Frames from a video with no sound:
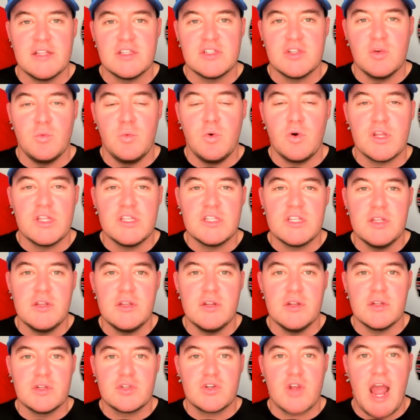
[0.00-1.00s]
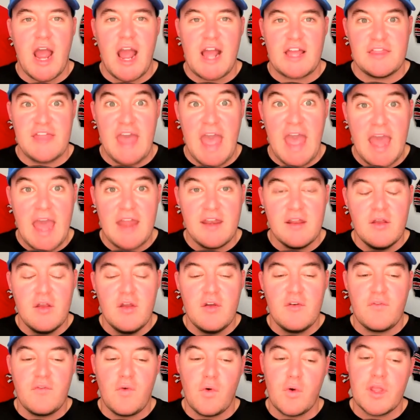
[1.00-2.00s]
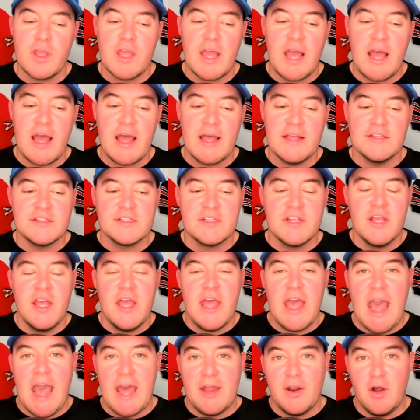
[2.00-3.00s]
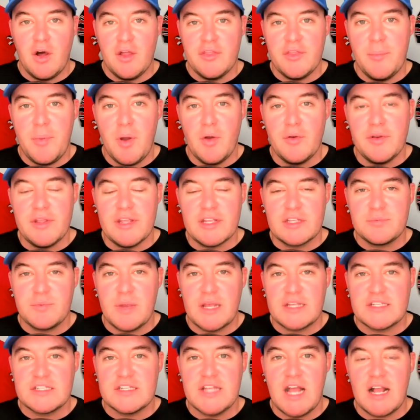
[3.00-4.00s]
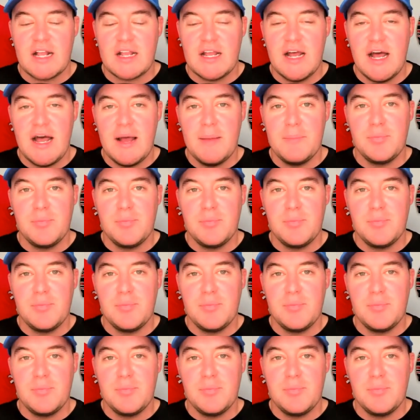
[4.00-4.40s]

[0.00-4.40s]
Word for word: So we'll continue to track that for you guys at on the pony express dot com.